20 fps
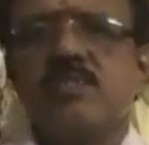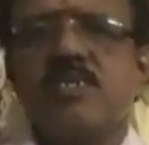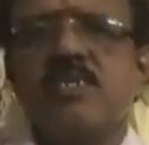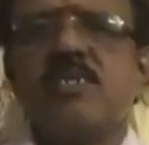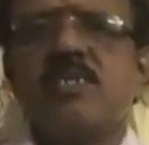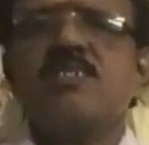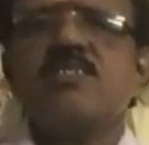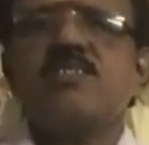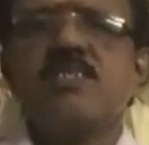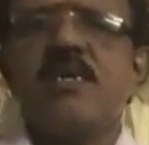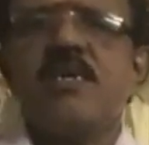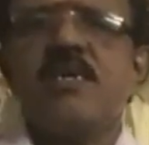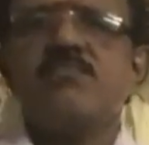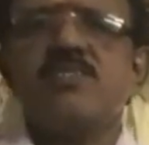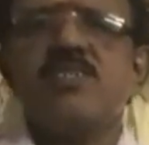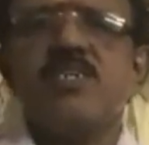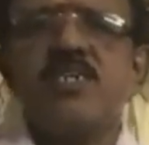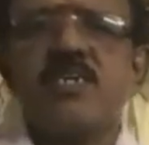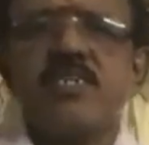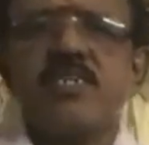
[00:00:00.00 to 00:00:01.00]
is
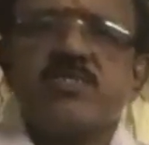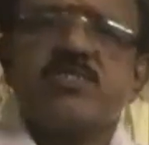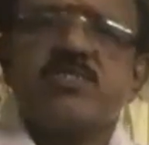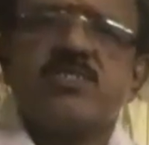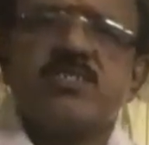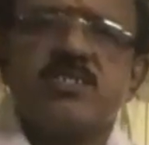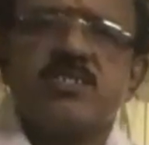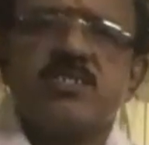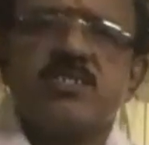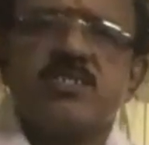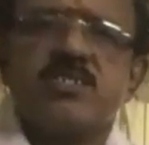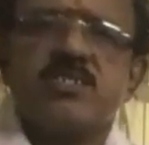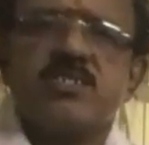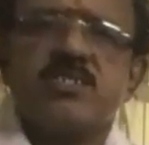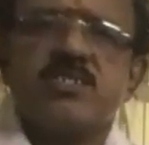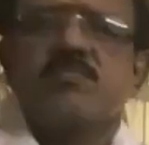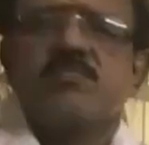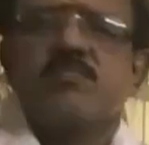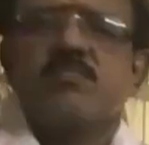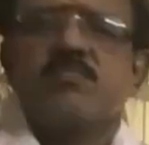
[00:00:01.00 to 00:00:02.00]
mgh.
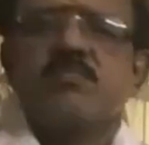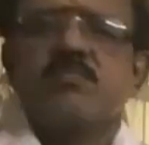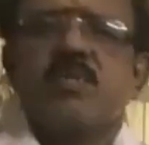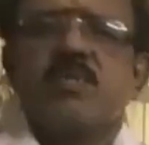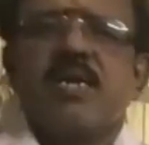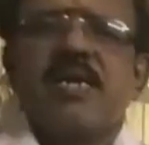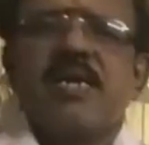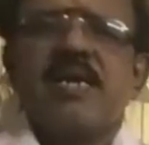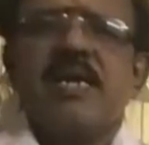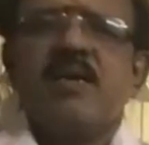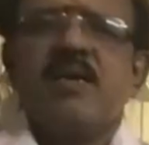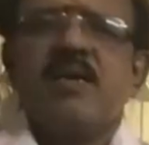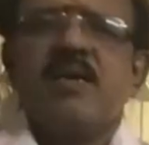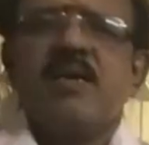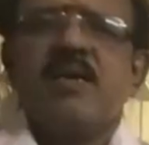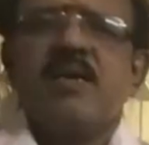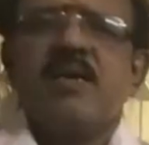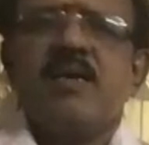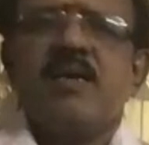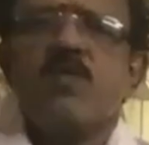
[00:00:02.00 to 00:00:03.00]

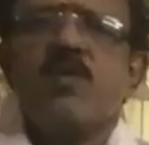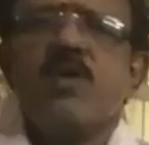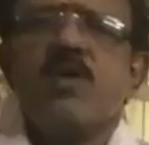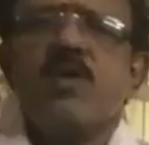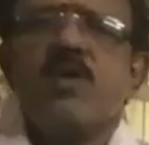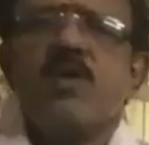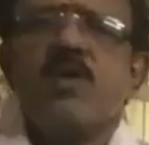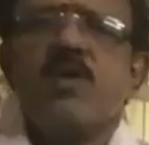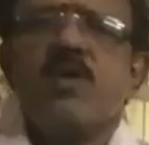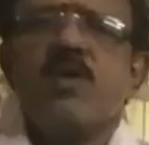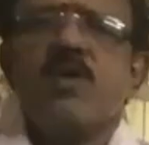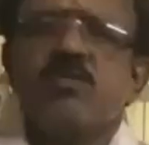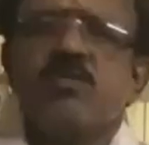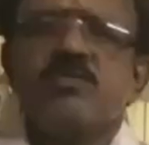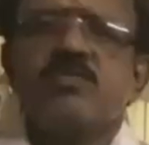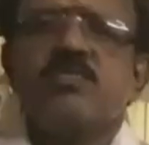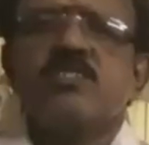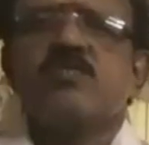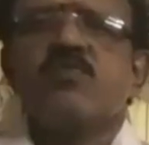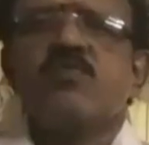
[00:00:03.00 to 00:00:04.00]
Every one of you
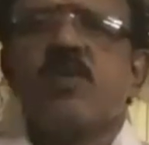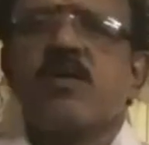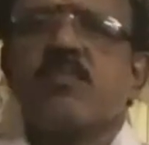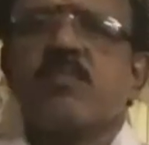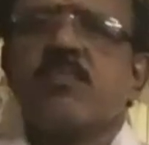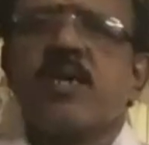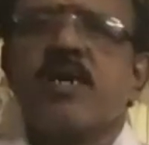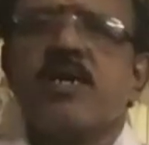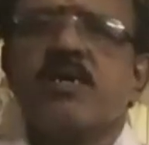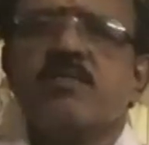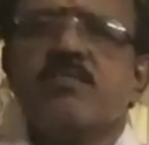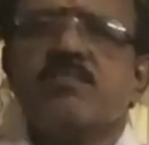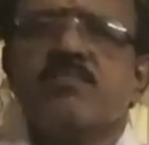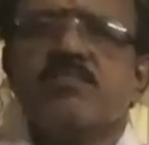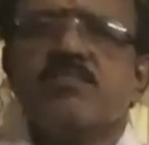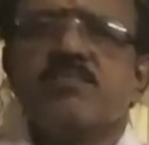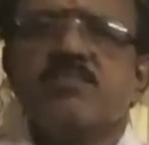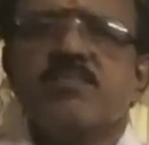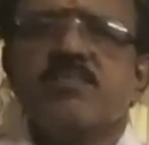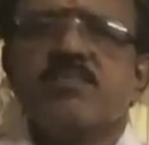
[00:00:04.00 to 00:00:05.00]
knows this formula.
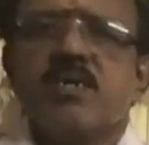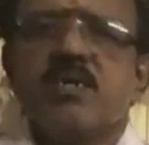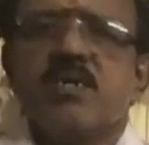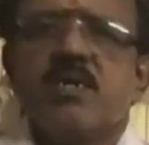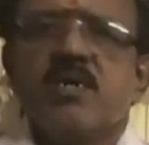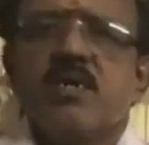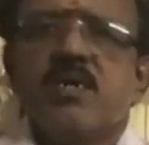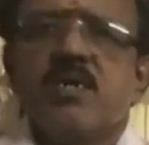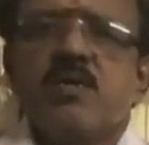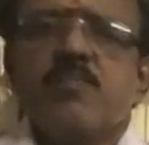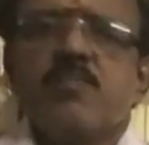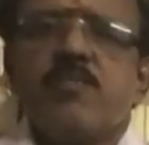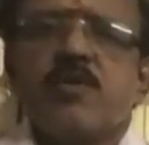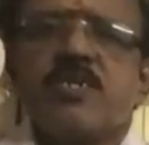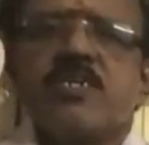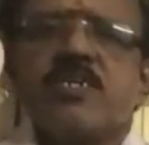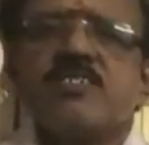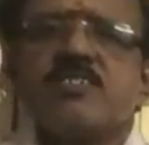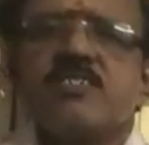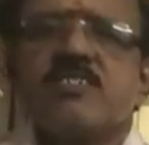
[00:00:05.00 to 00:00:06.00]

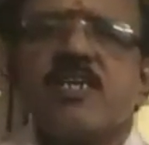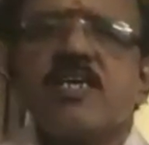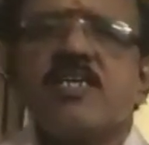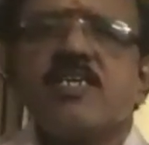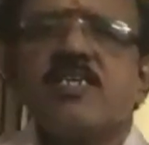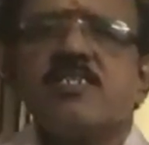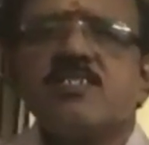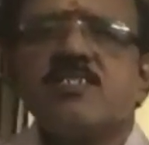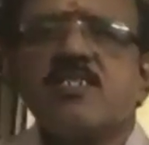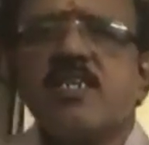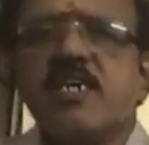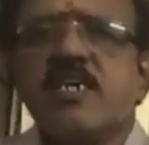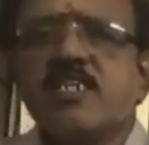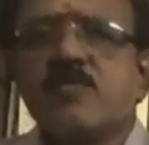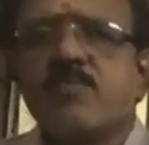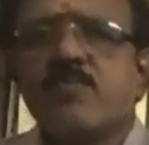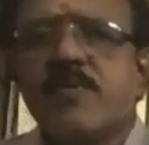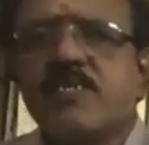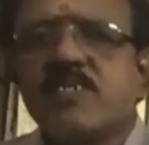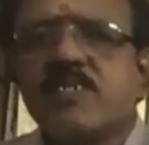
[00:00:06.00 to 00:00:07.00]
Potential energy
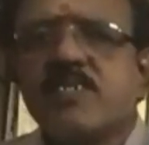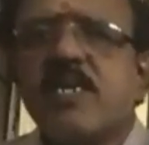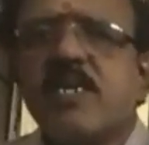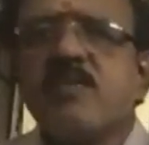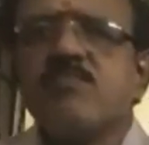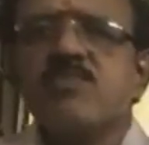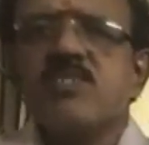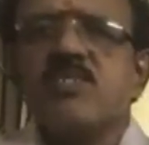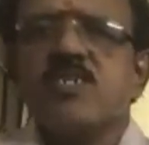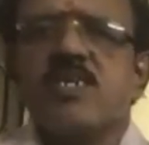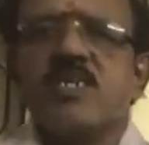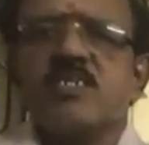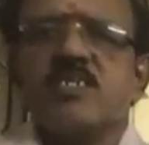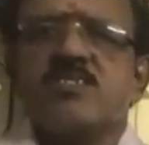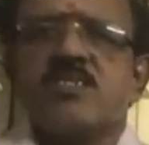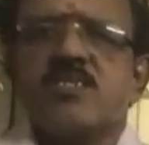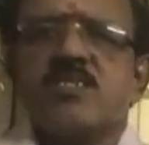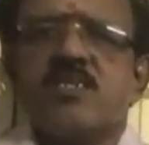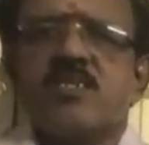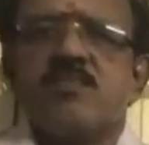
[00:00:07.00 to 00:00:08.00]
expression mgh.
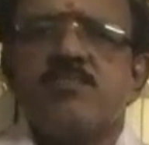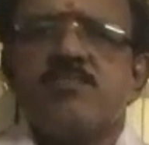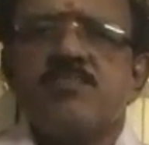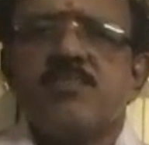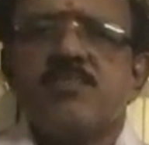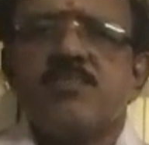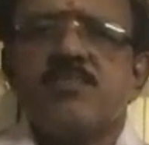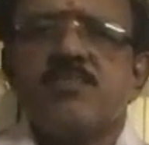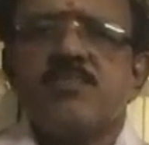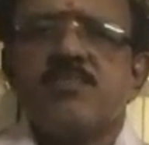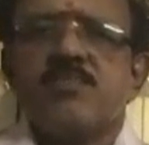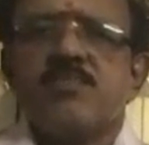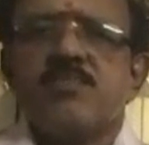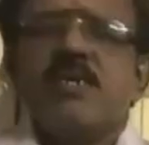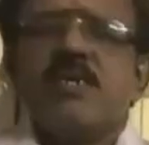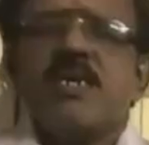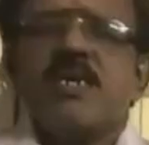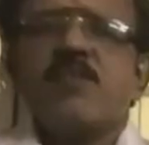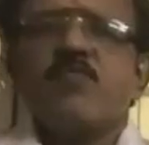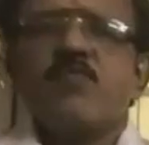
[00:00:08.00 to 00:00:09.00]

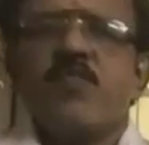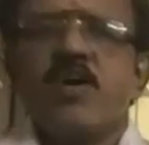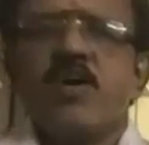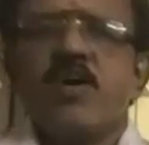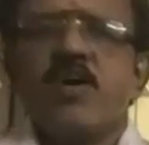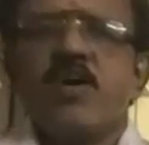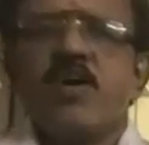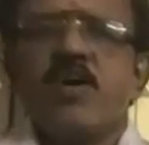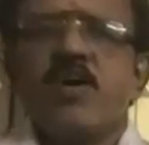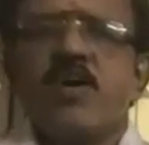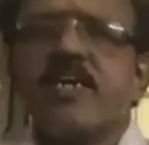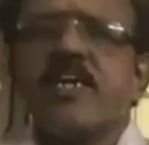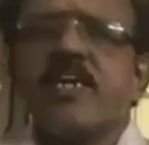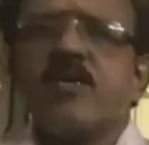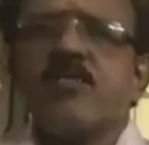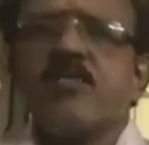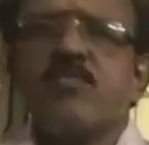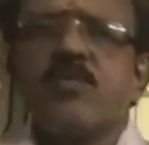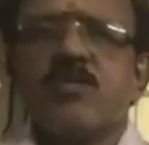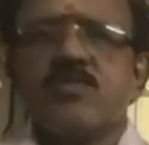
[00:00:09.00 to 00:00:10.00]
But
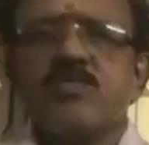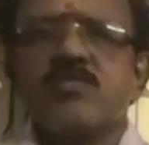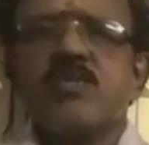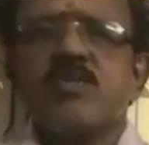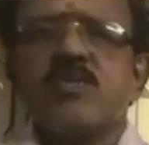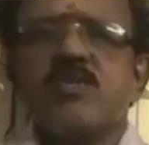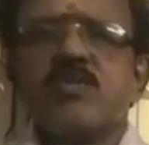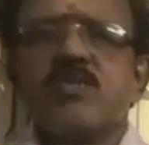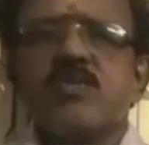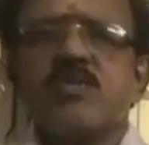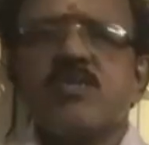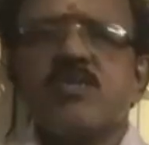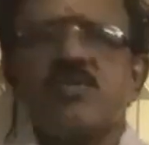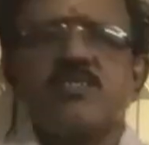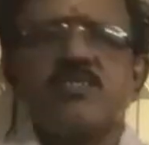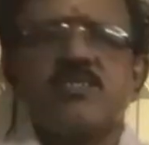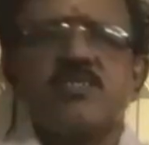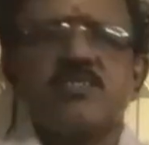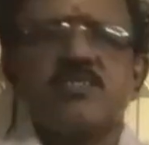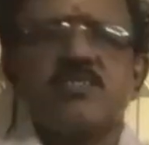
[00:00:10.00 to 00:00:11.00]
unfortunately, most of the
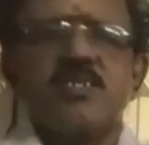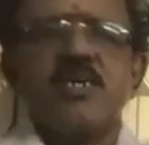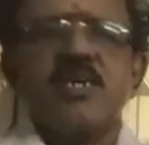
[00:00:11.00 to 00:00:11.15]
students,